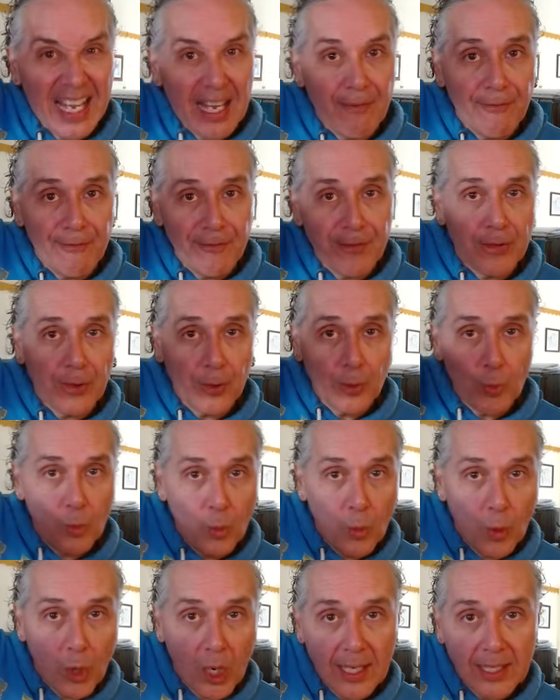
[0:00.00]
ever
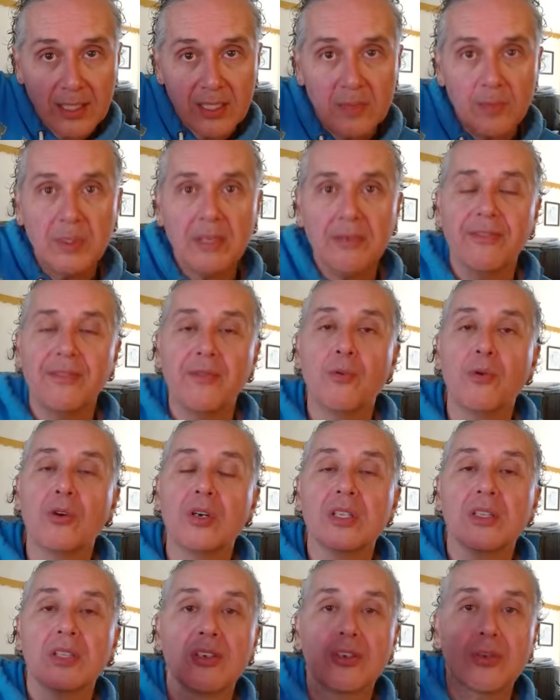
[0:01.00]
was, before
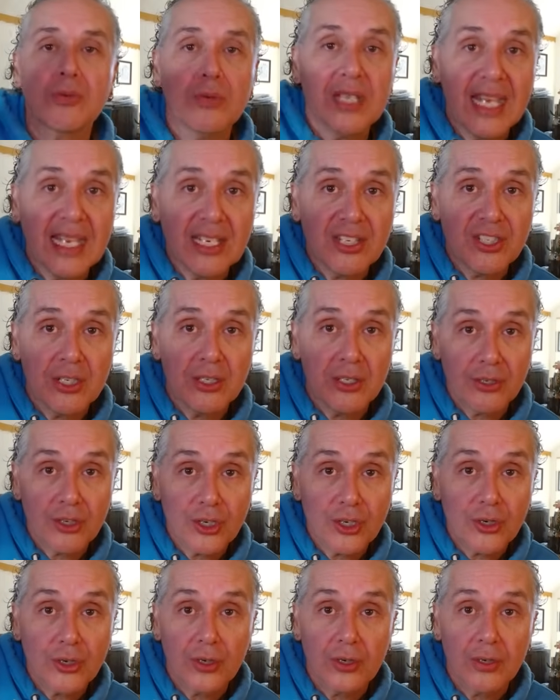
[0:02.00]
the creation
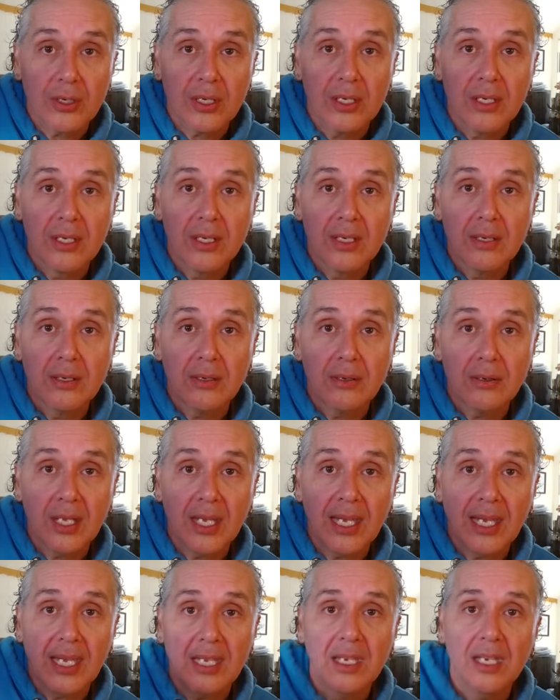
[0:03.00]
occurred.
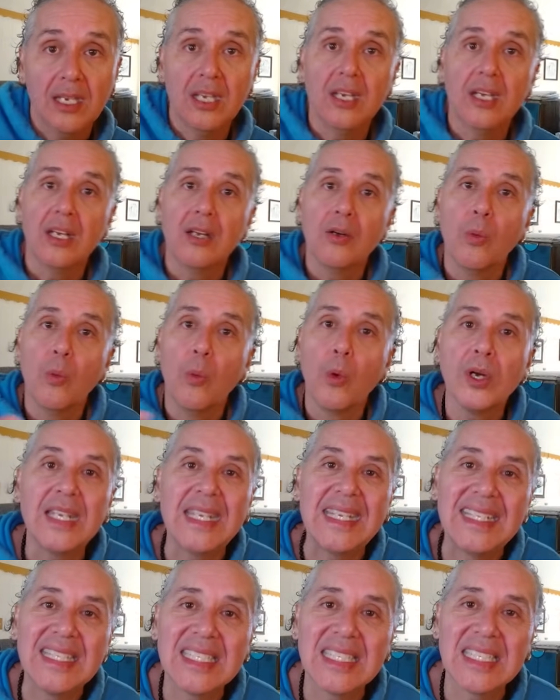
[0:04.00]
Okay, what
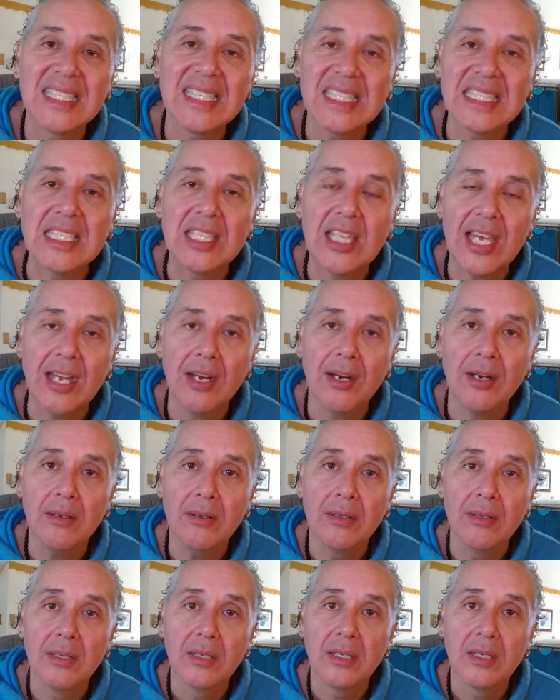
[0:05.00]
exists there?